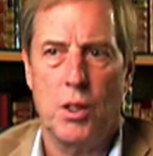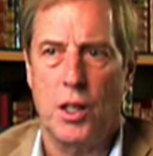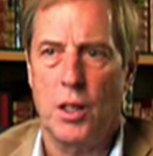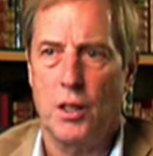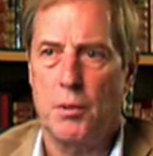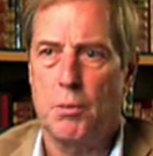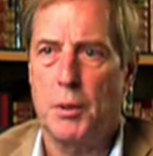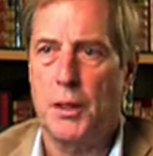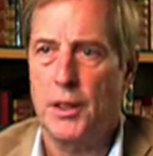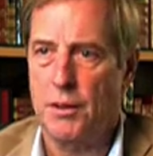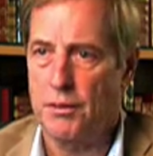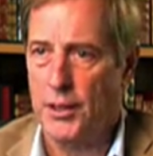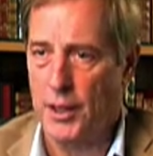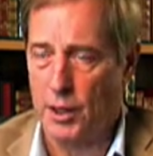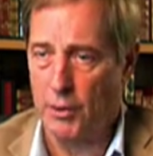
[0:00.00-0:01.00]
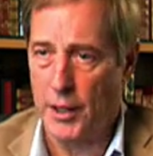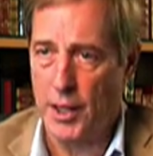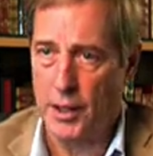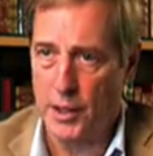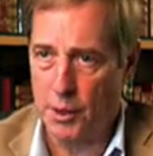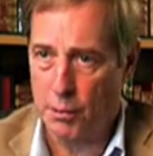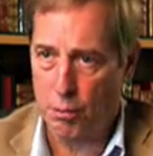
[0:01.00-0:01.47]
are being
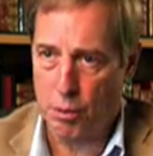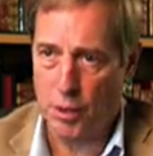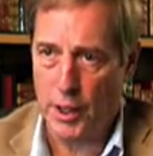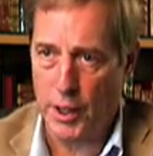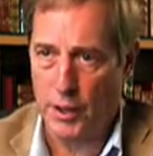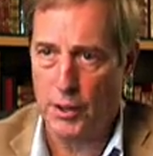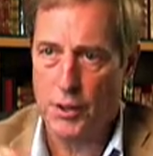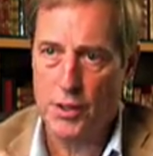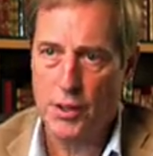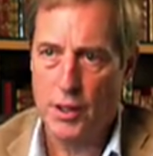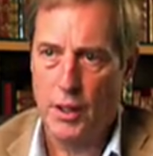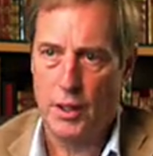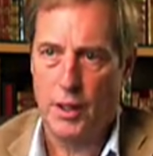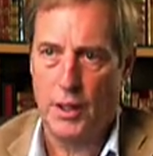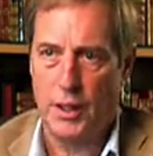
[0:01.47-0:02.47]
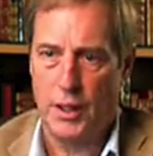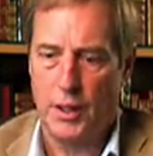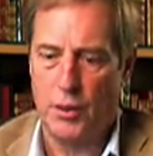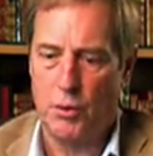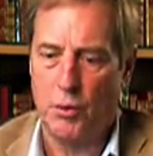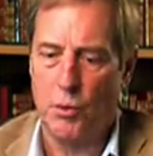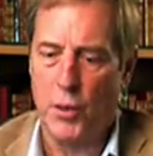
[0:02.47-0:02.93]
venerated in prayers
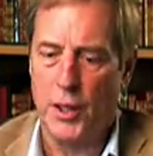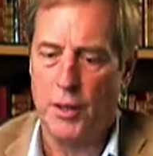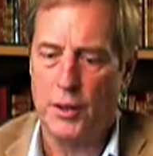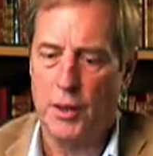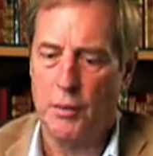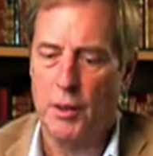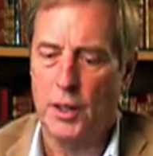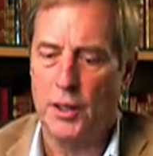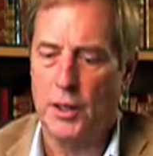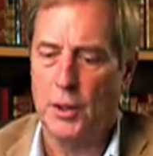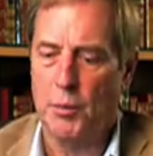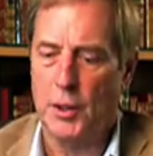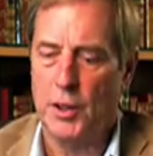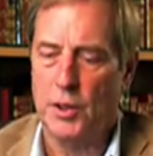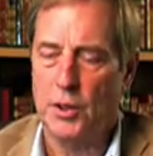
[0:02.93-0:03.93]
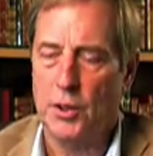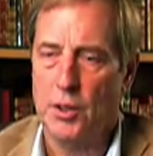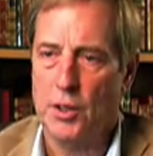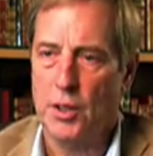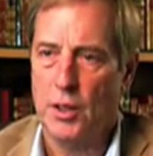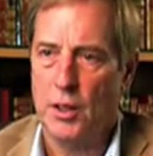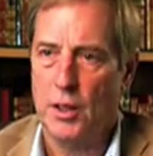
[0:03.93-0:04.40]
where the
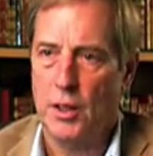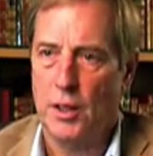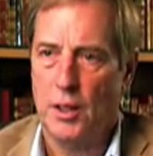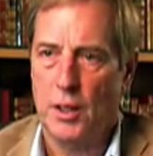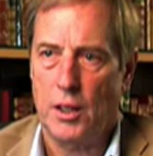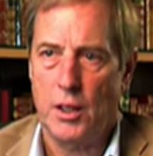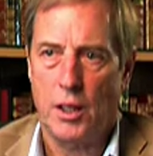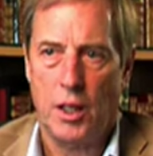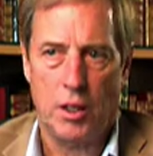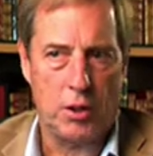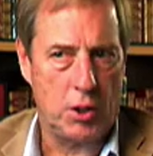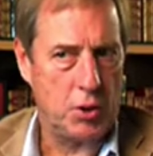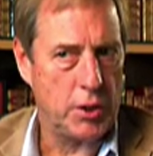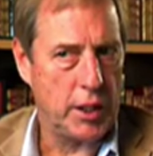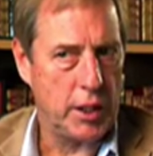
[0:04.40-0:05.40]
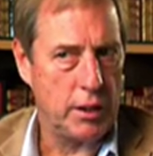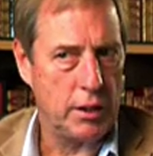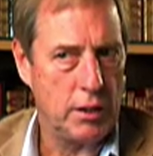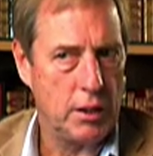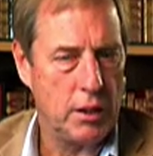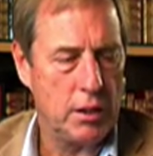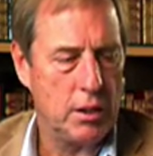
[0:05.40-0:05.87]
miniatures are located.
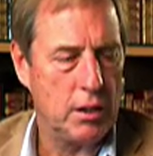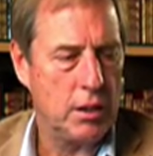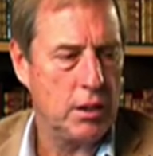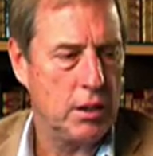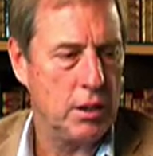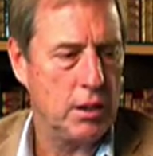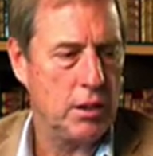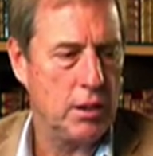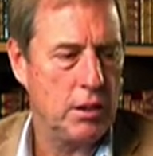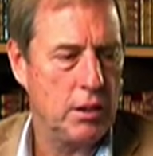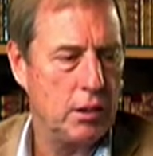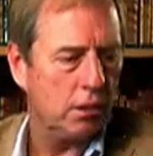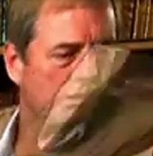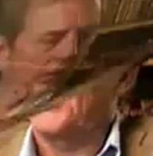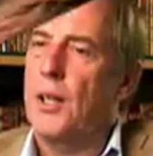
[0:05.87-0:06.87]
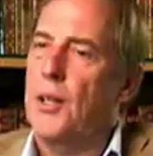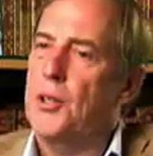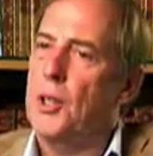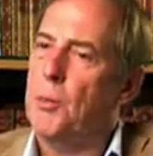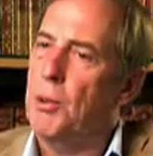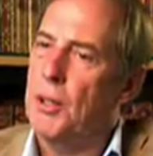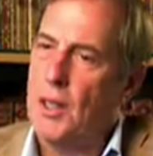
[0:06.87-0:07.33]

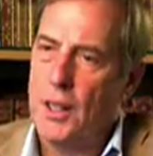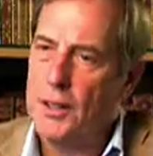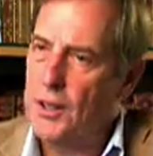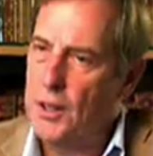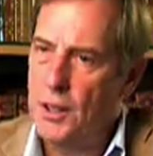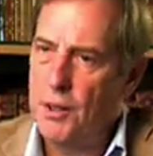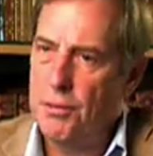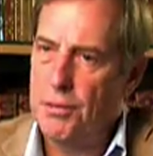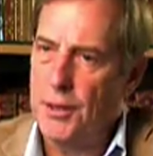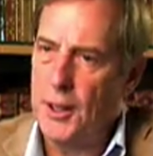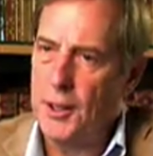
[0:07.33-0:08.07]
The production of